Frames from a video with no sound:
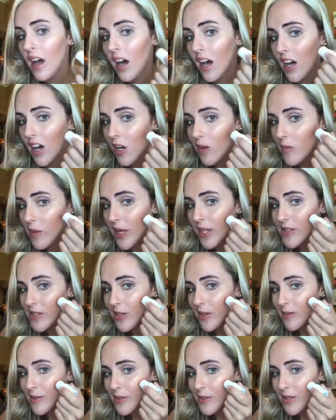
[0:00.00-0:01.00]
And
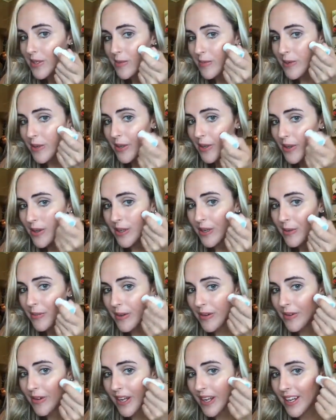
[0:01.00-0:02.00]
so I'm just gonna put a little
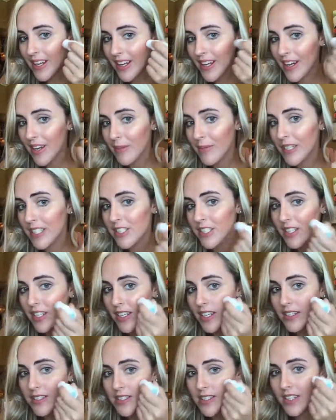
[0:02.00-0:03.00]
bit right here on my
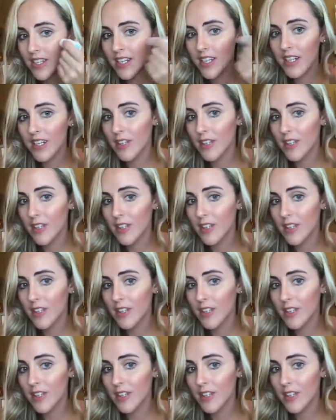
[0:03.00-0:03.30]
cheeks.